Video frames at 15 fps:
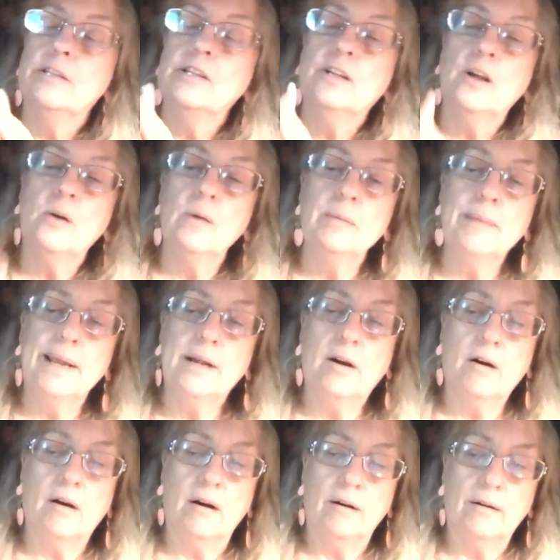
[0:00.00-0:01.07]
to go in my
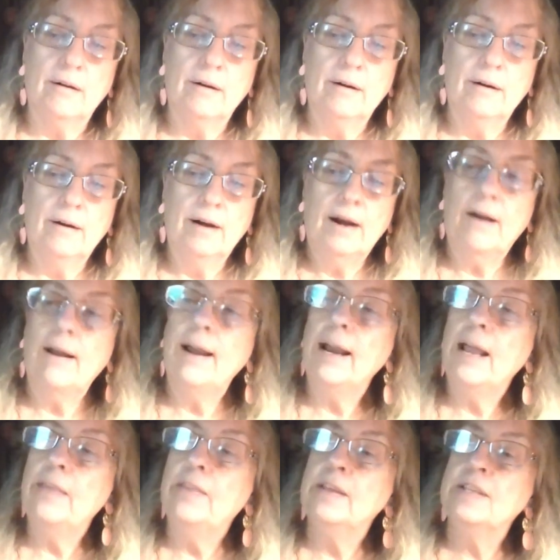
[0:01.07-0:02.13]
car. All
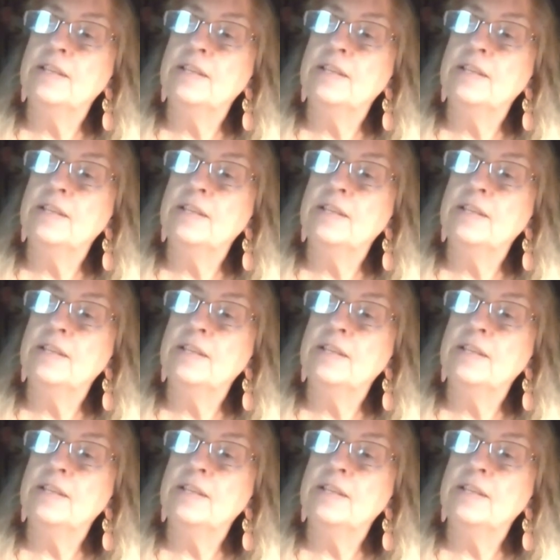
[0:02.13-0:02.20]
right. And